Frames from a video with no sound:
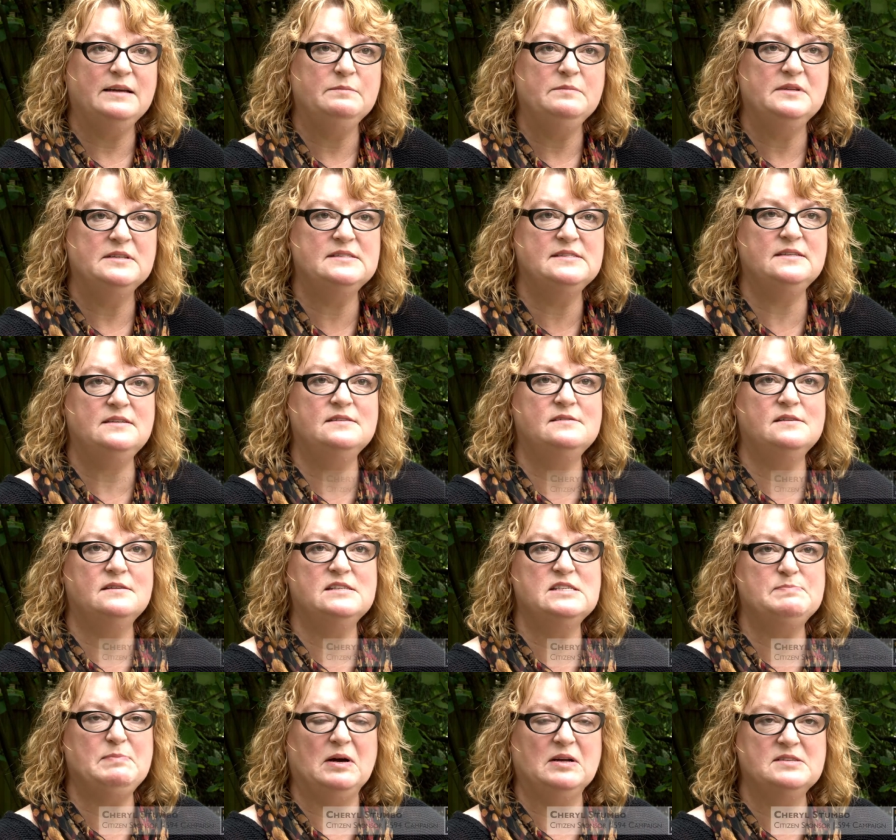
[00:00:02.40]
I'm the citizen
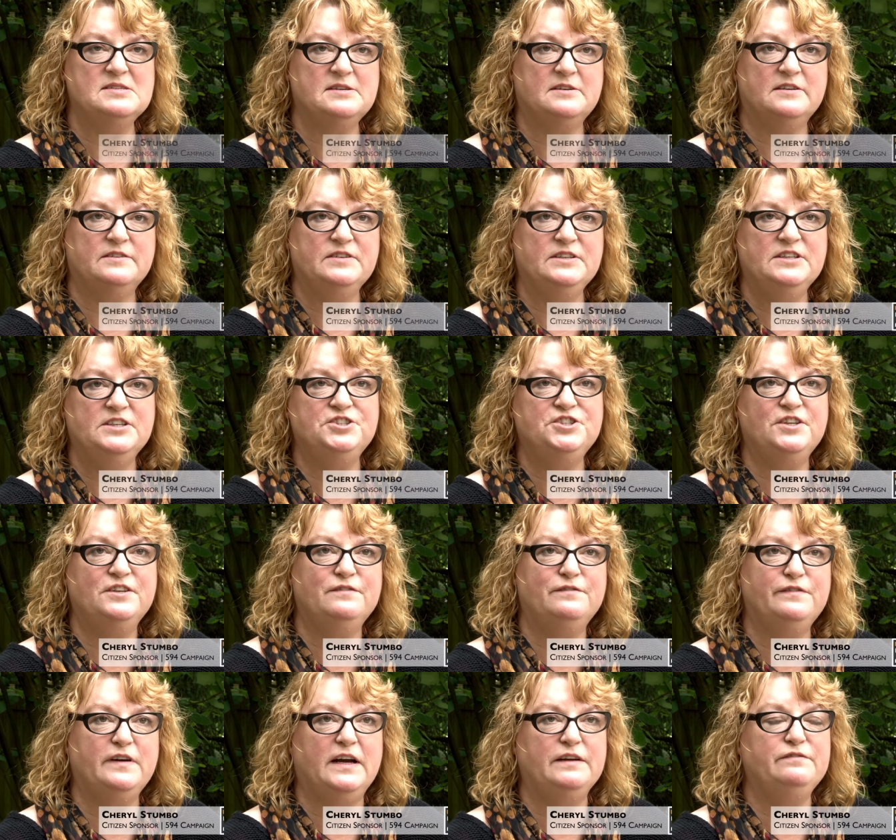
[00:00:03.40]
sponsor of
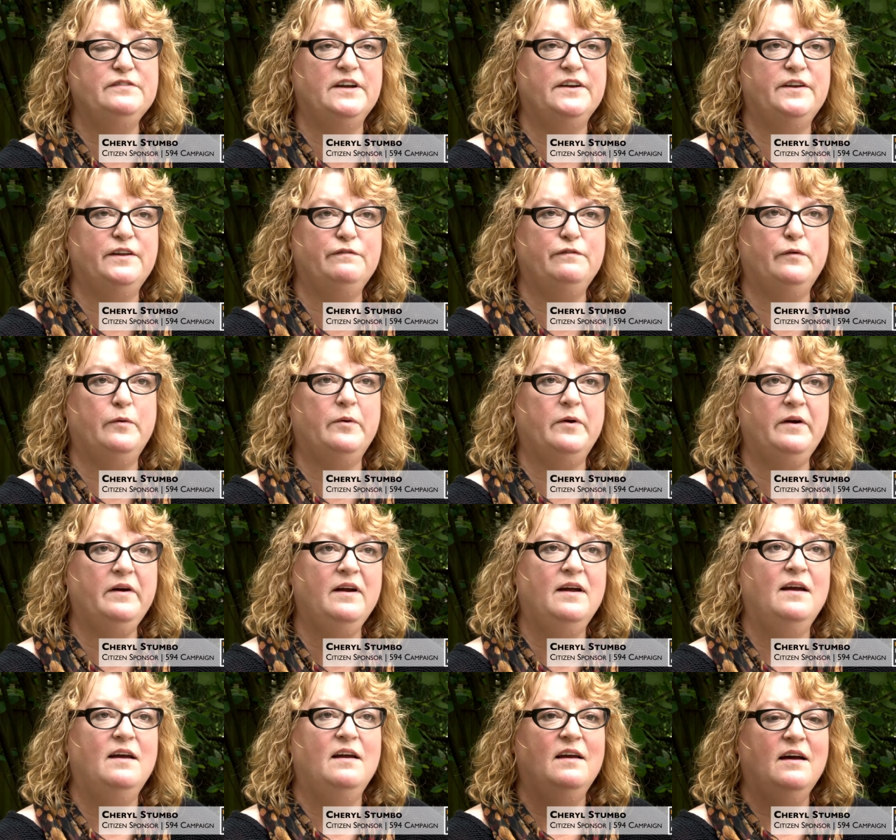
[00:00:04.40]
Initiative 594.
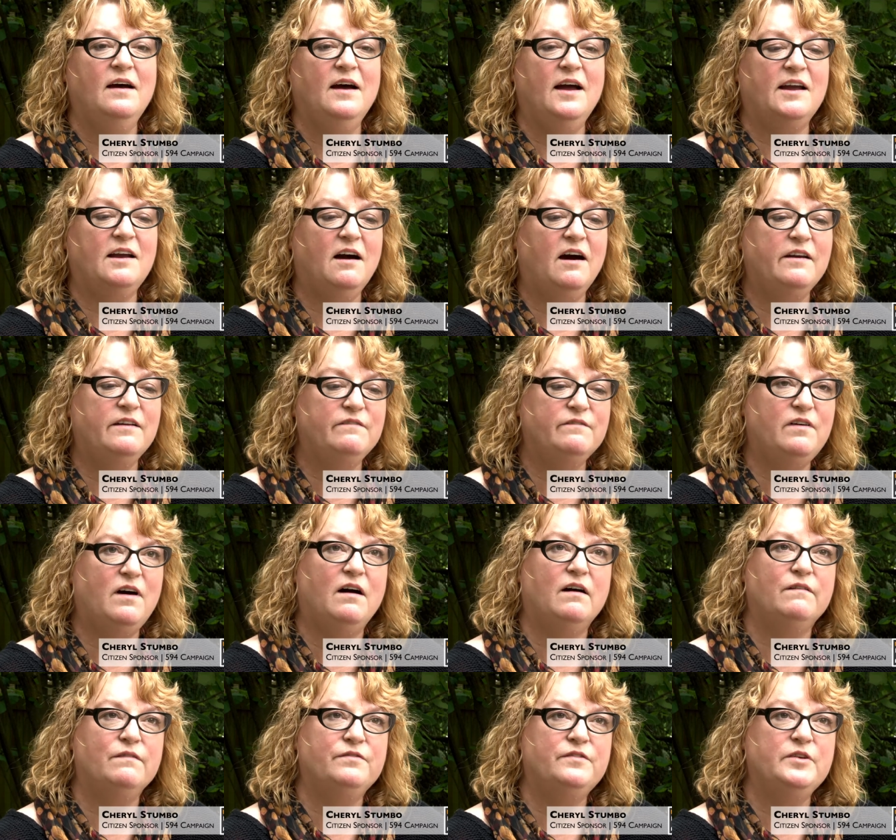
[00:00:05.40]
I got
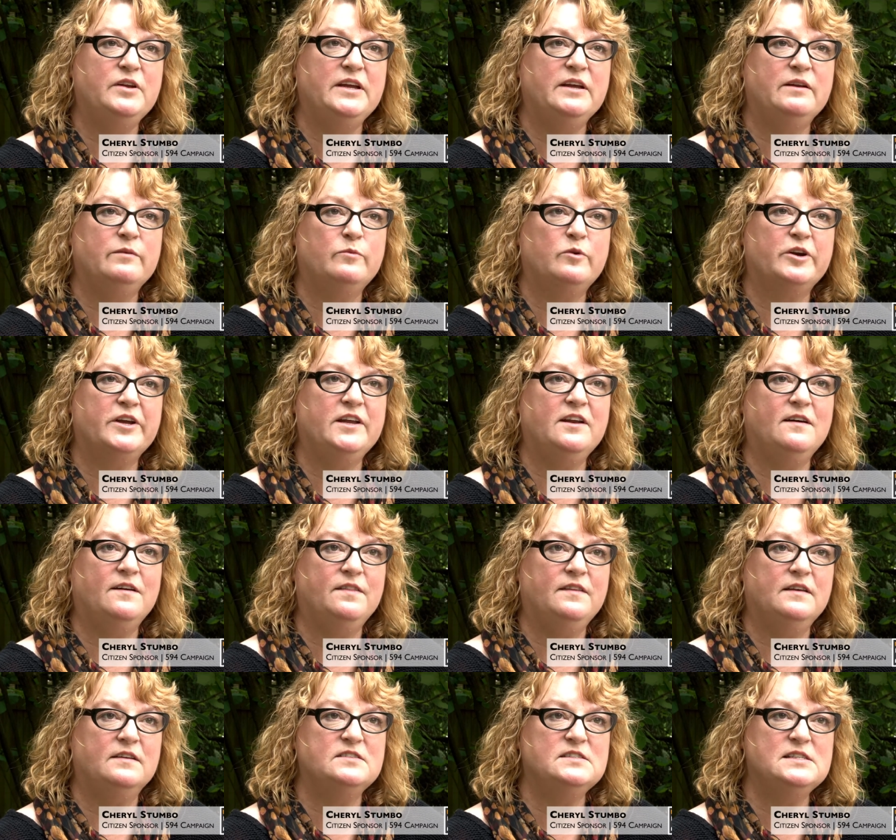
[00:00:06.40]
involved in working
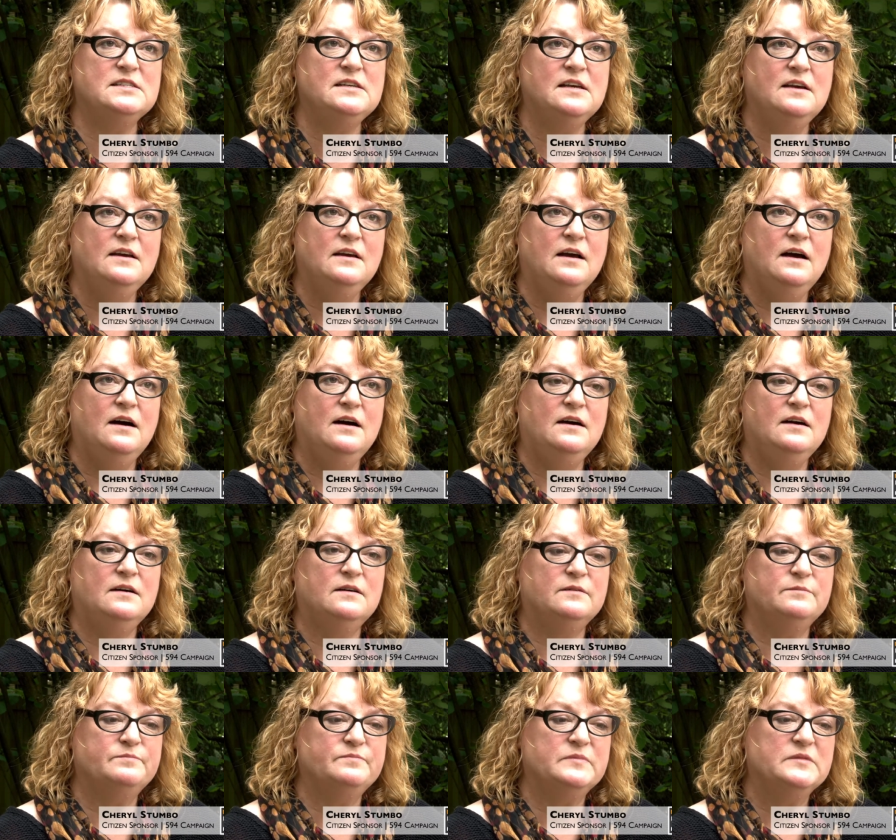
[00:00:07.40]
on this
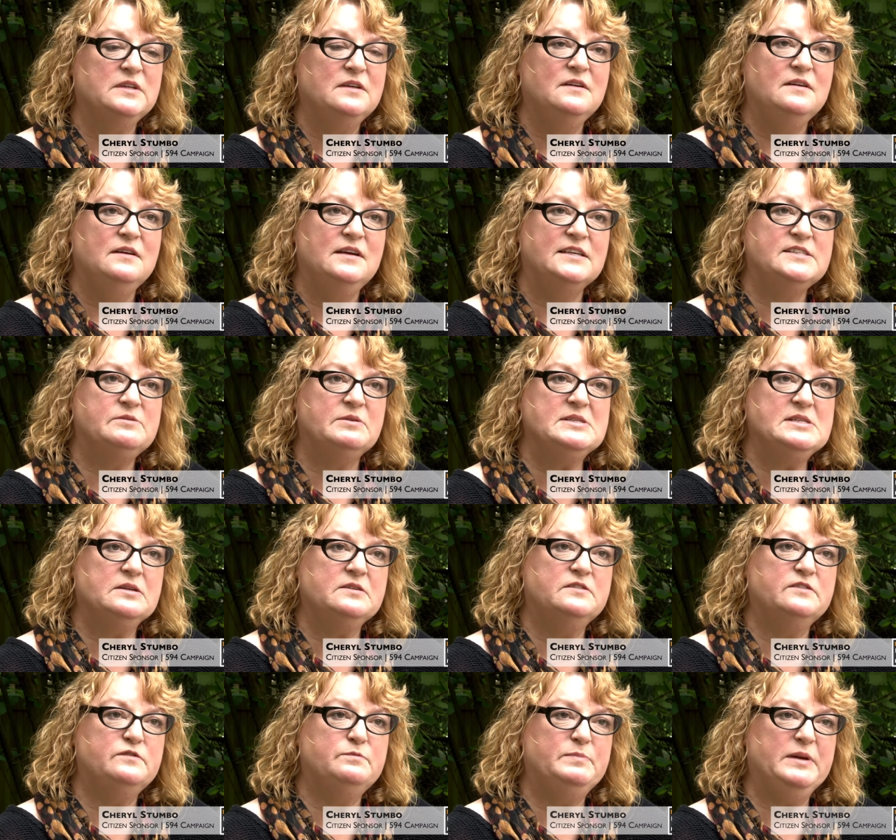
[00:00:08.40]
as a
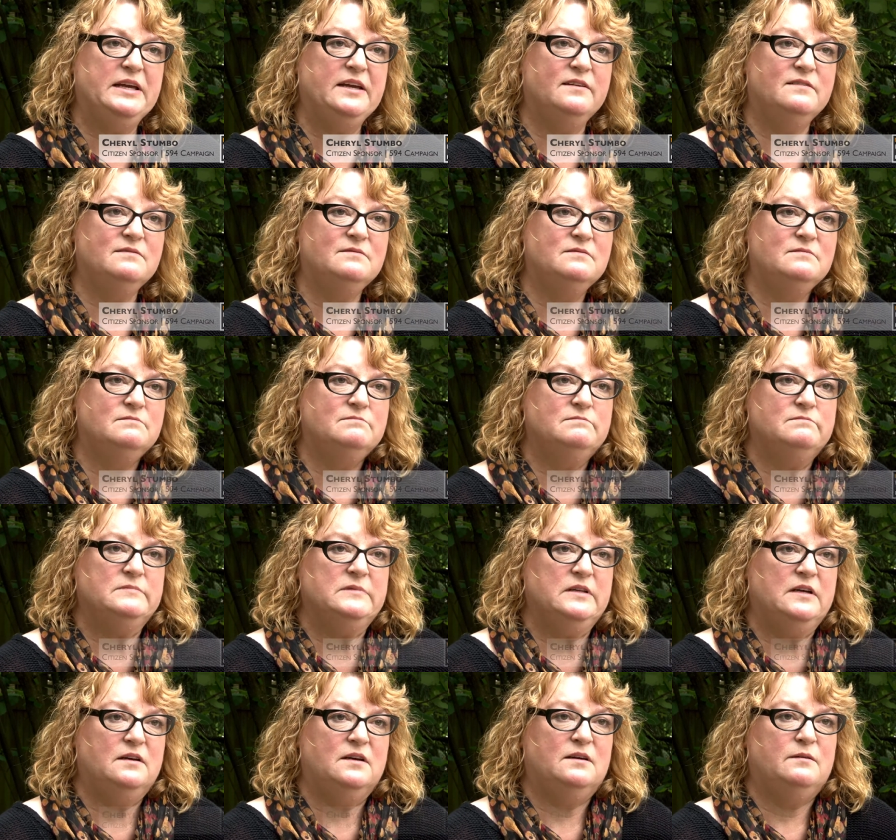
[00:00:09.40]
result of being
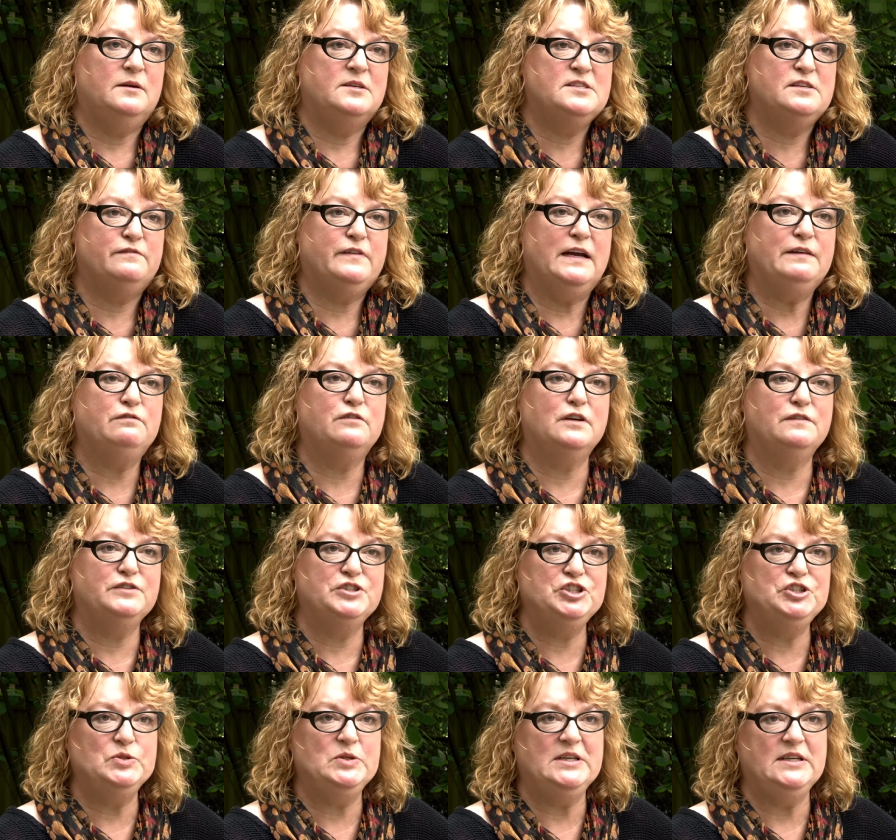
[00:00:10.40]
a survivor of a
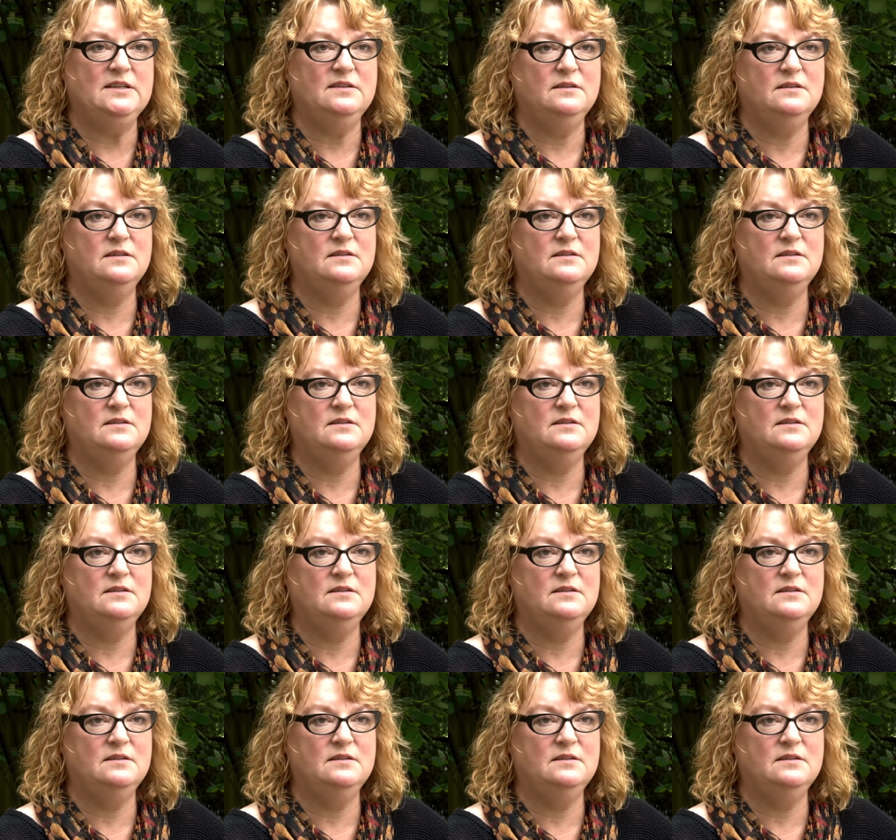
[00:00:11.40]
shooting.